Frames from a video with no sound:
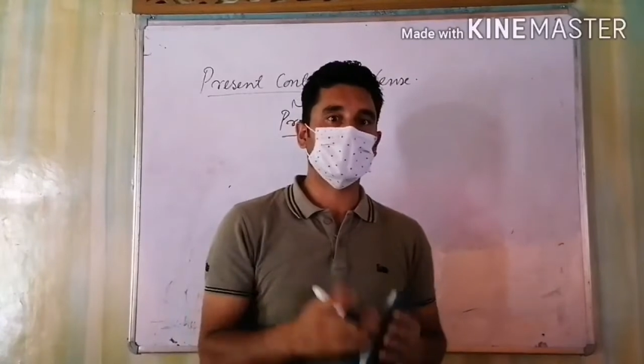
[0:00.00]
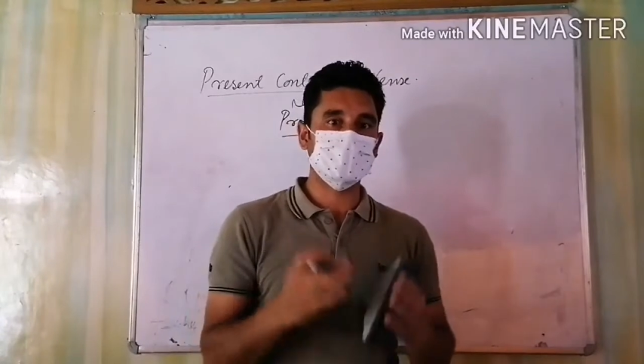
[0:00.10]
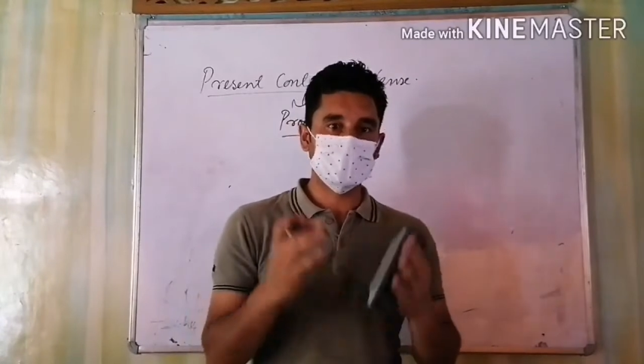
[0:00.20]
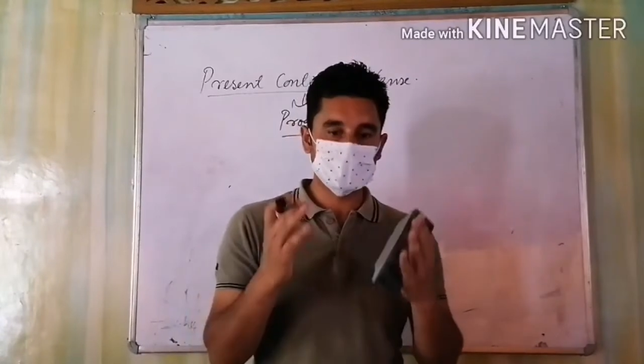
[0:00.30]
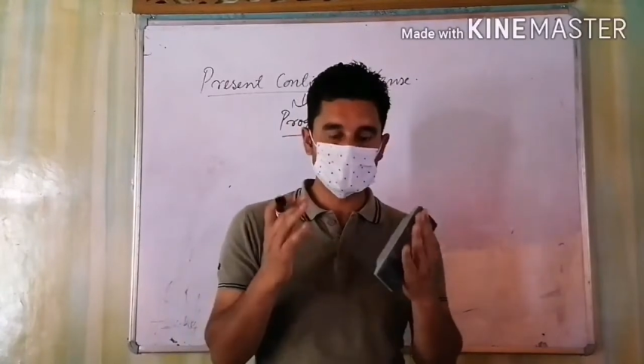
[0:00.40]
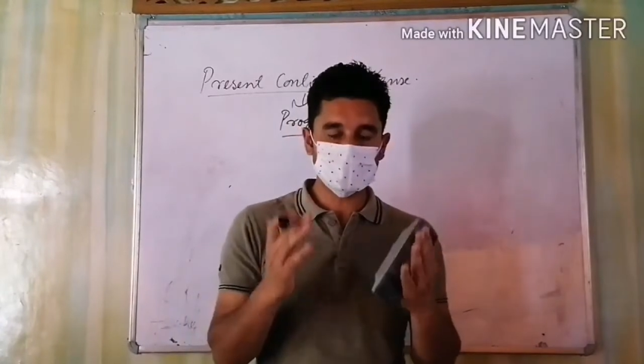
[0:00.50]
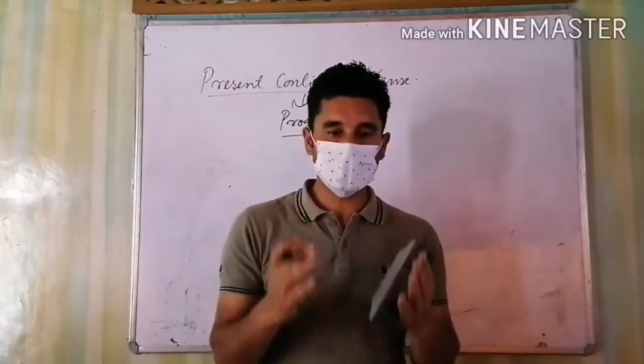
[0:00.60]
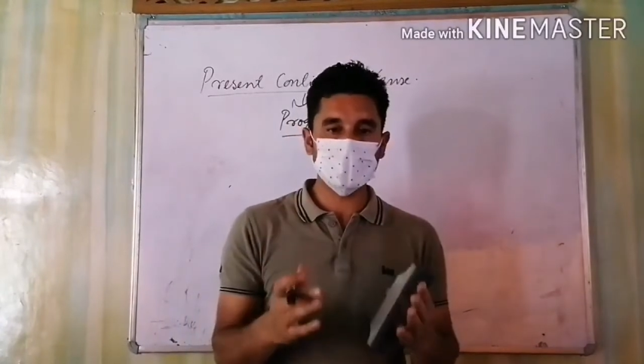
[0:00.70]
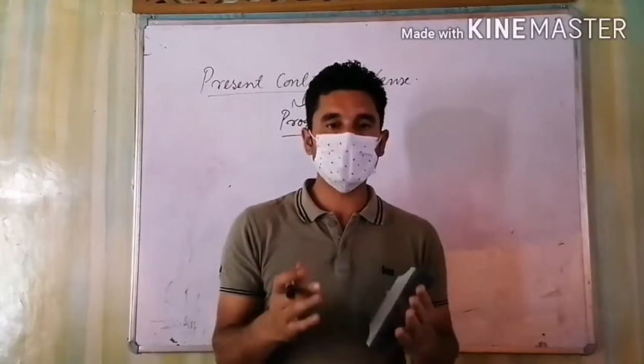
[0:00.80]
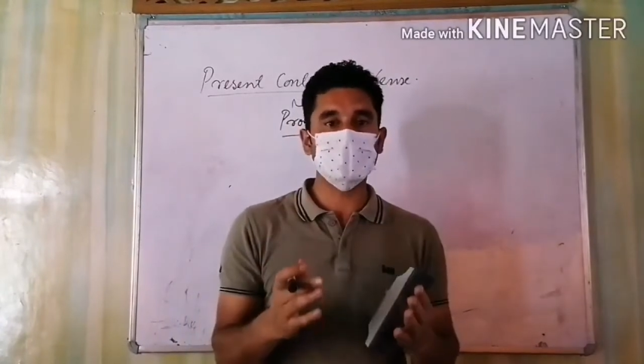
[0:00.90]
that means
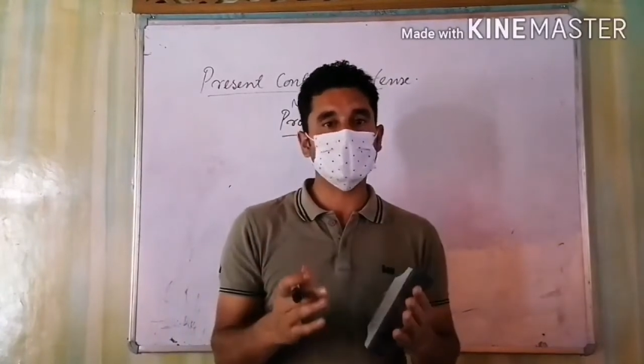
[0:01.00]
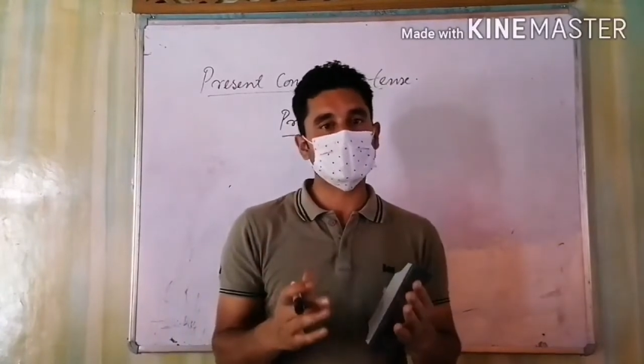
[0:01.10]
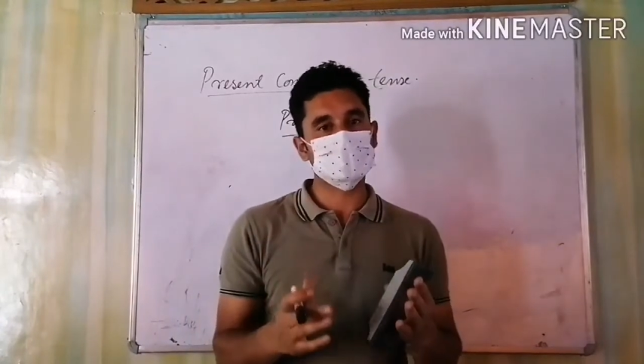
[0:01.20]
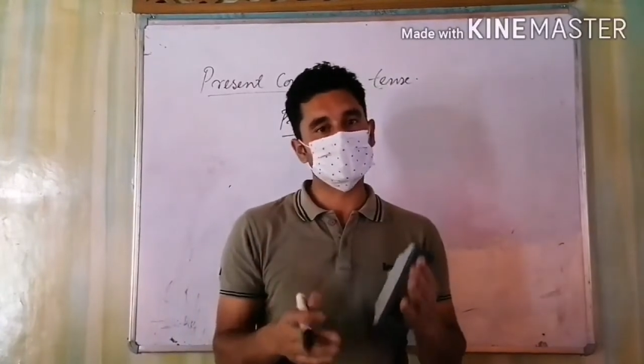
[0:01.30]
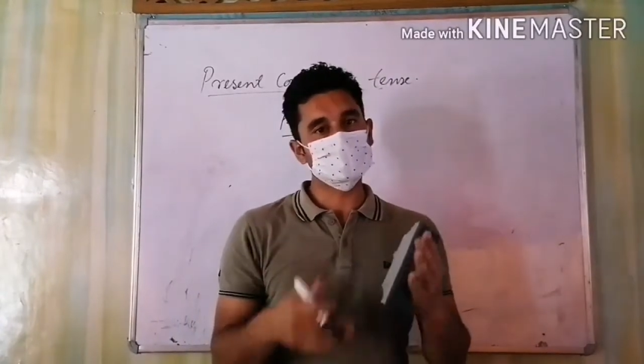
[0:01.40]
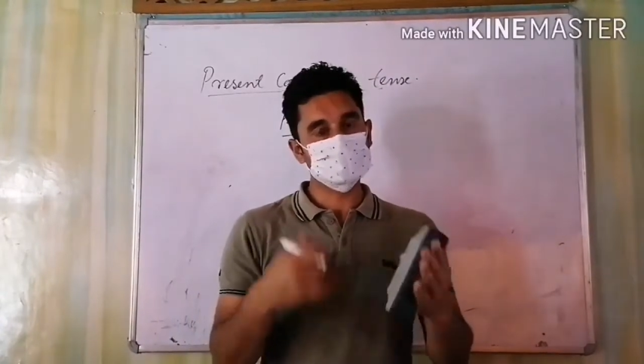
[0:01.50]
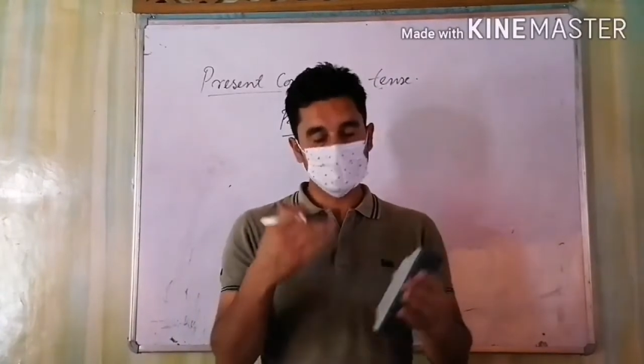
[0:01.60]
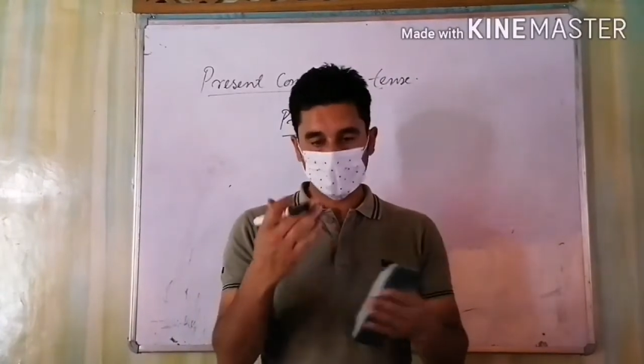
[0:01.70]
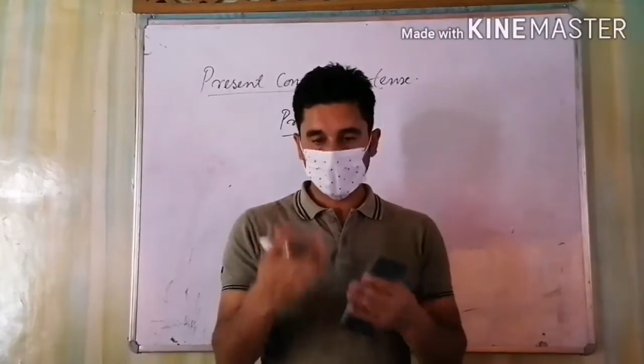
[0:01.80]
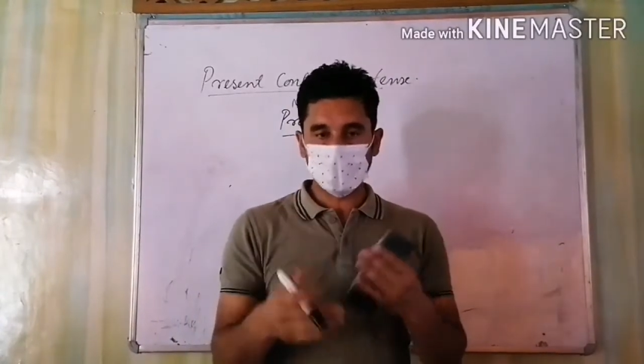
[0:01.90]
ongoing actions
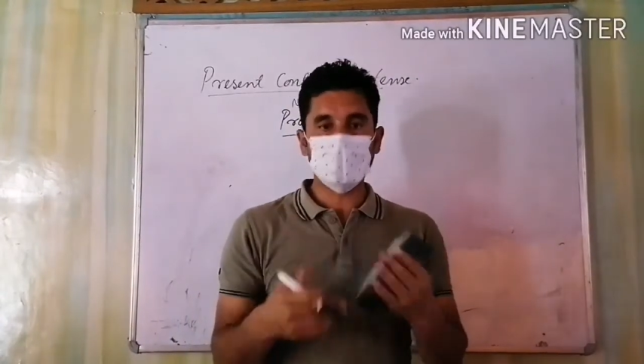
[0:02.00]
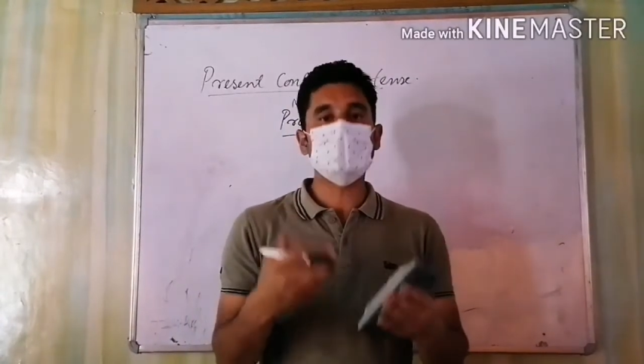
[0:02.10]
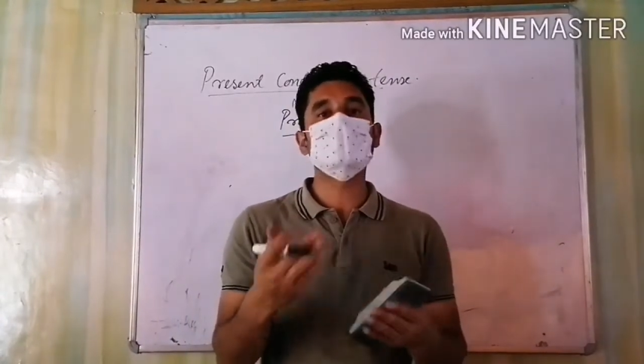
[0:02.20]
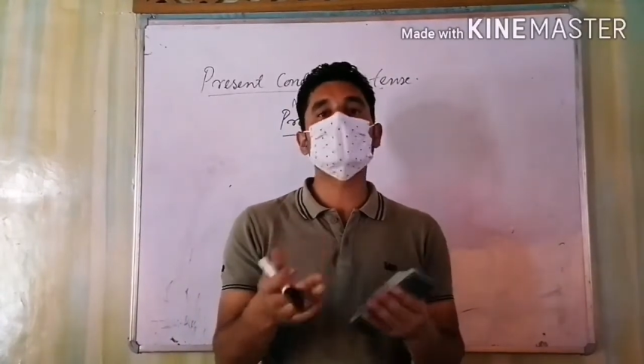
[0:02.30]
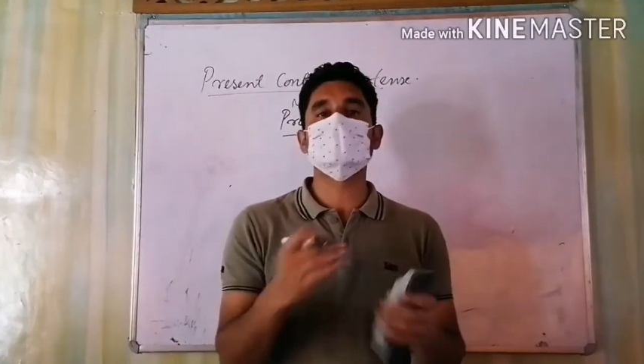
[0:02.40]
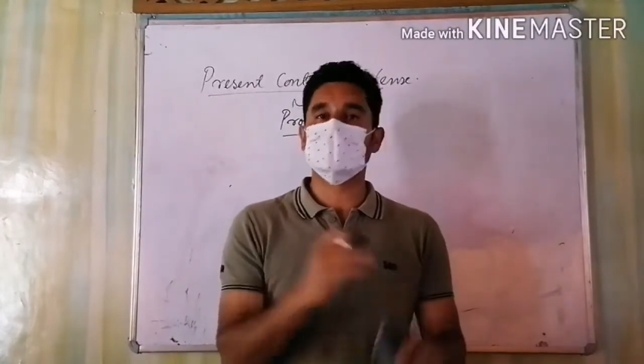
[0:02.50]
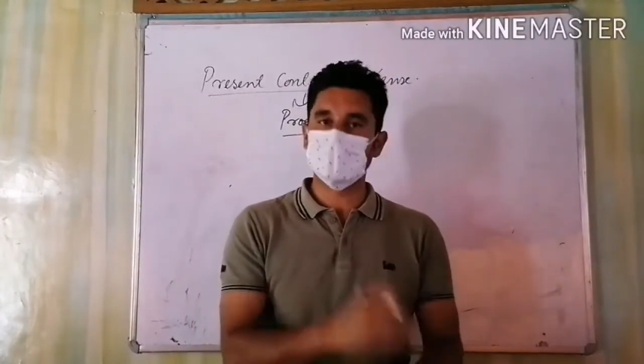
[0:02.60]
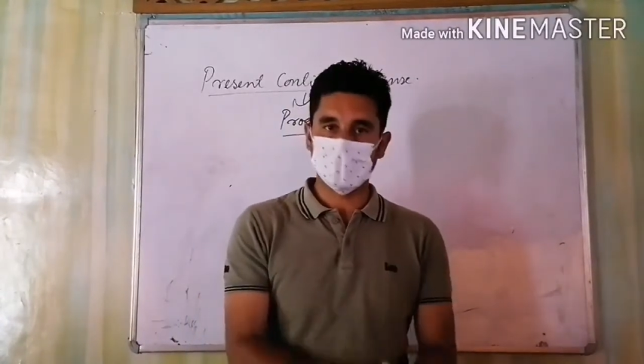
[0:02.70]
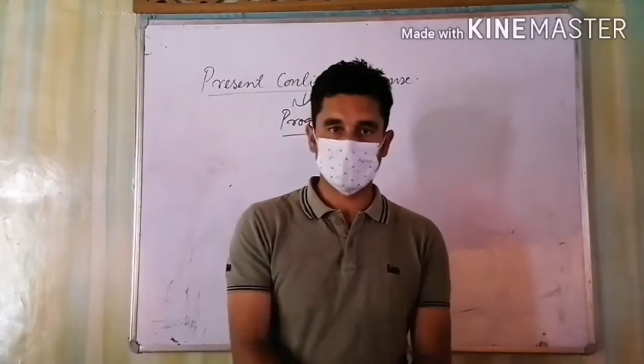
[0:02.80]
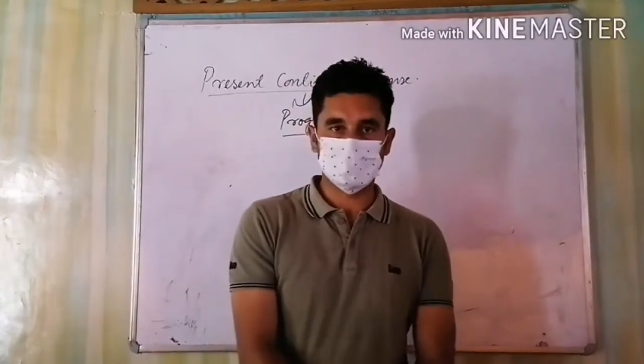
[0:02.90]
of
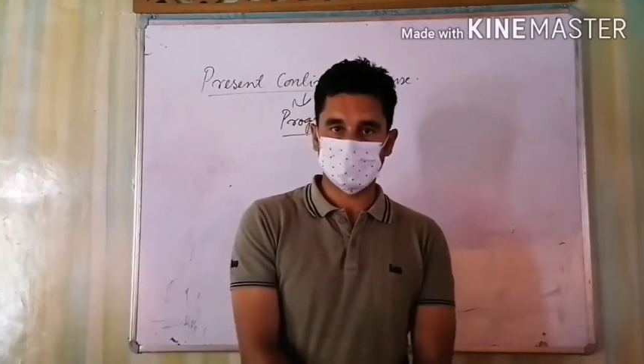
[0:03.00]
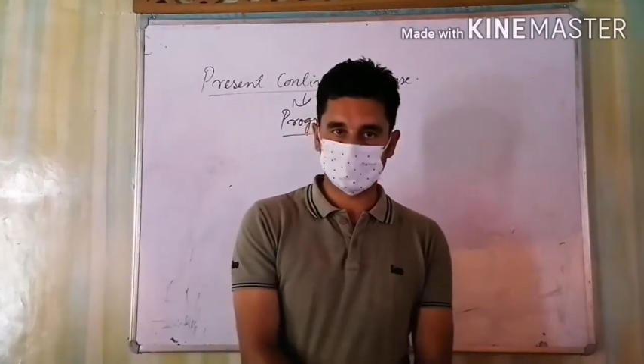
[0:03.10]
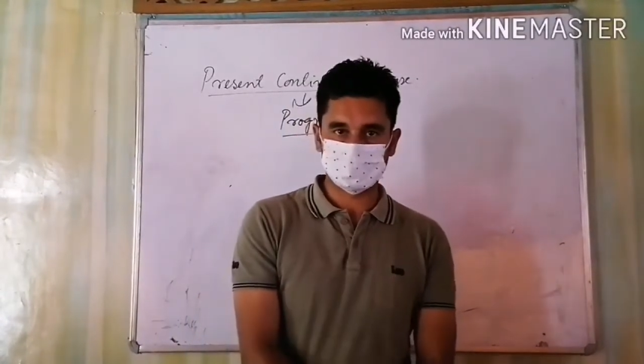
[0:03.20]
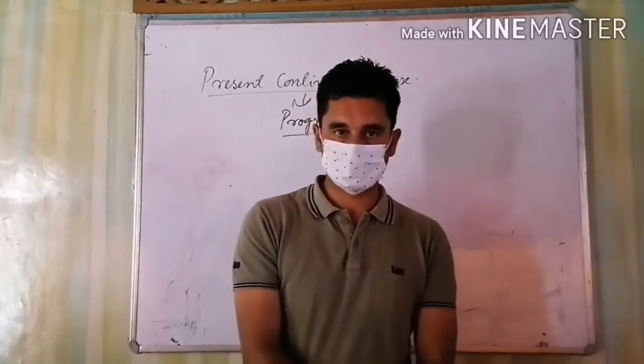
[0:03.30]
present time.